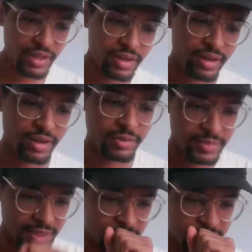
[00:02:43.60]

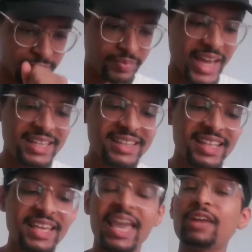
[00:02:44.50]
I didn't
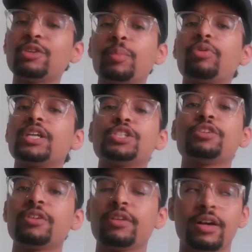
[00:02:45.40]
think he handled the
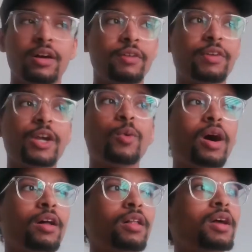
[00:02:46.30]
pressure very
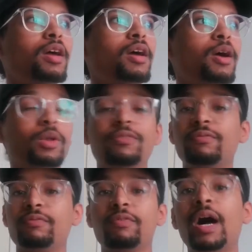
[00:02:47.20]
well with
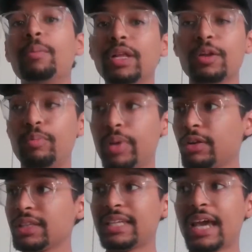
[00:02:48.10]
Von Miller
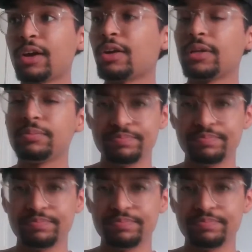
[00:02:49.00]
barreling down on him.